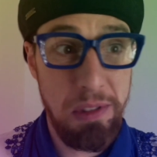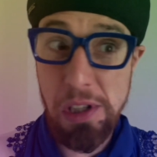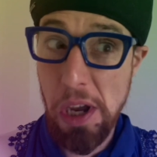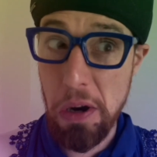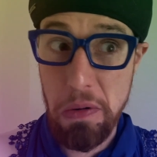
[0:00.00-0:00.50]

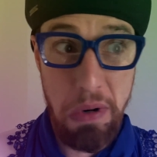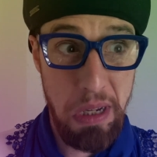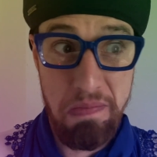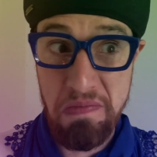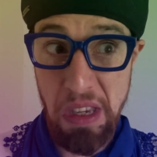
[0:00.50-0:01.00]
So,
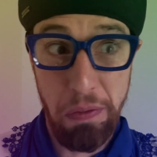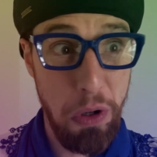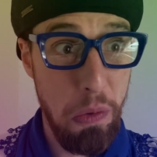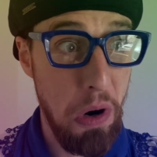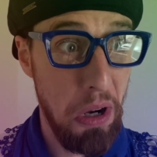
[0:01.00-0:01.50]
if
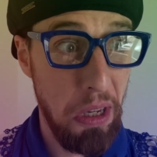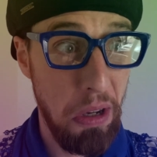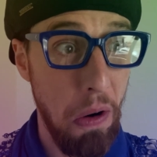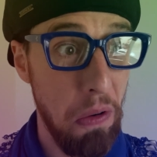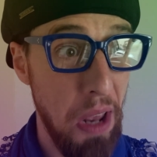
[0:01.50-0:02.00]
you're
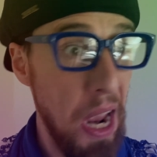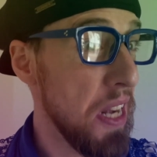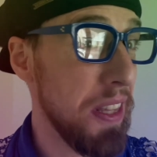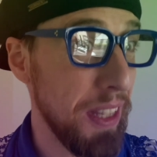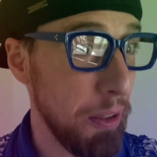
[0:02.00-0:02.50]
working on
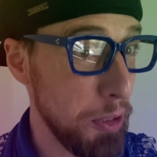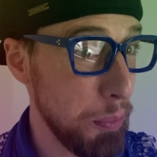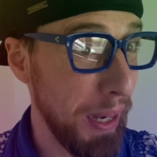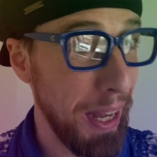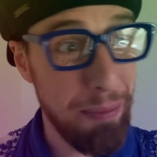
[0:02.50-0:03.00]
anything which
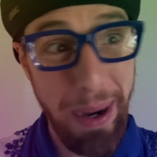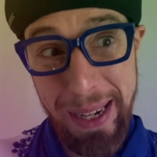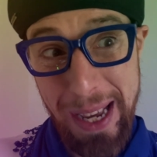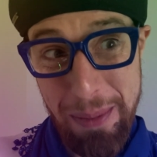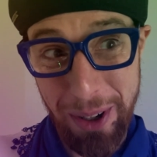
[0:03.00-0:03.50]
might have my
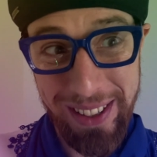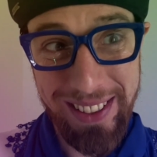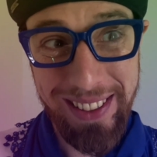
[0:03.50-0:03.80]
name on it...